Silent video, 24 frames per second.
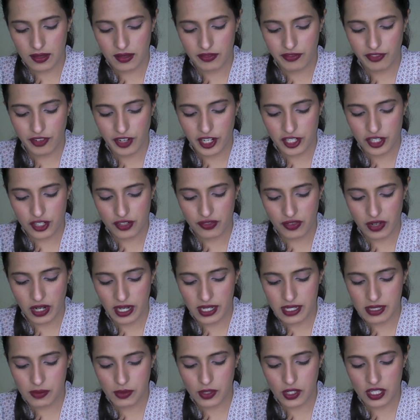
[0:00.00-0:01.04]
French
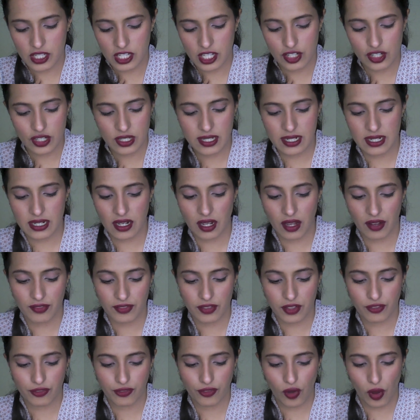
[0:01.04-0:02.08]
Fries because I just love
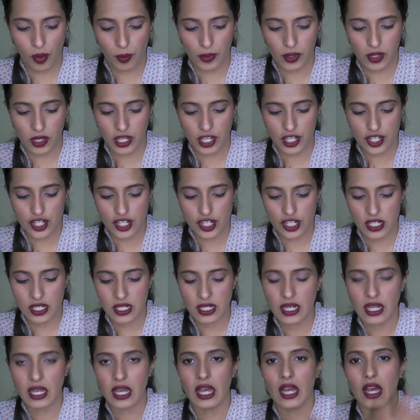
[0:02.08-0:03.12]
the
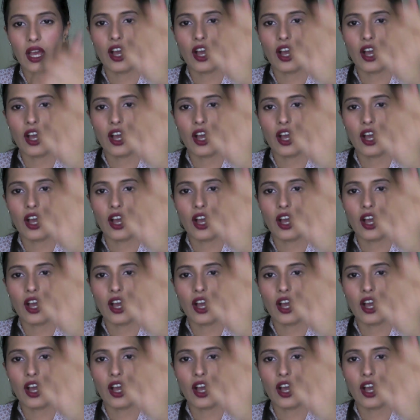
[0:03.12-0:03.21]
formulation